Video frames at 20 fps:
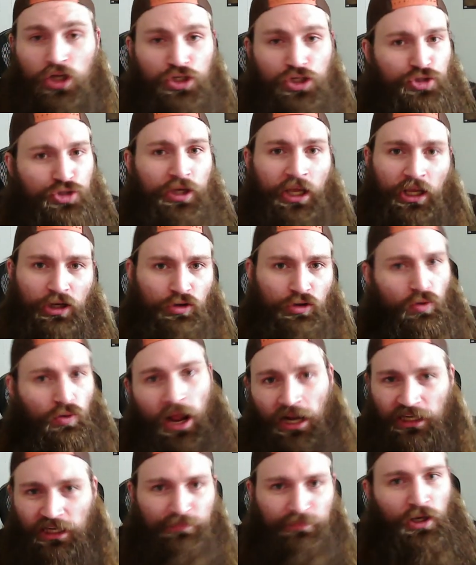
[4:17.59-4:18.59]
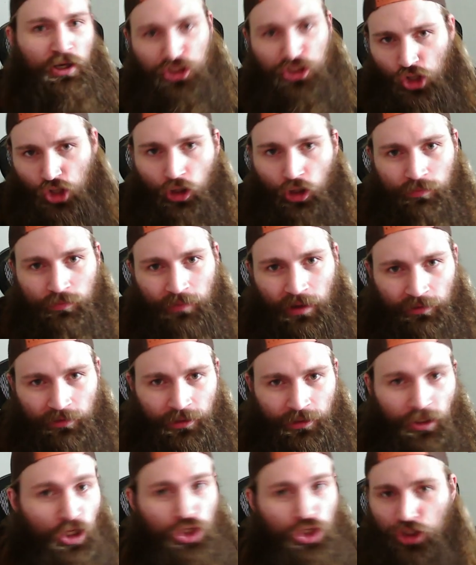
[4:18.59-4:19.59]
to get cracked by Sean
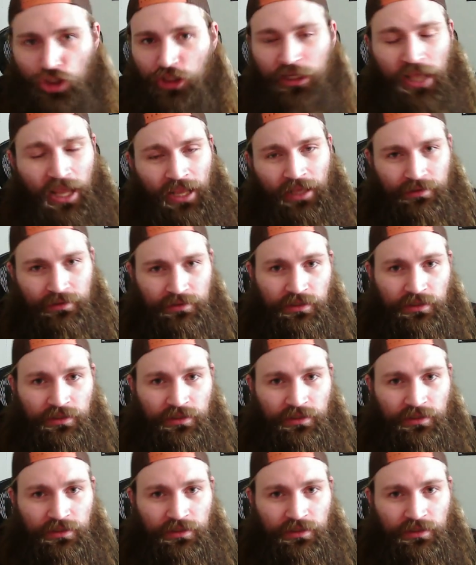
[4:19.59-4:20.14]
O'Malley. You can't.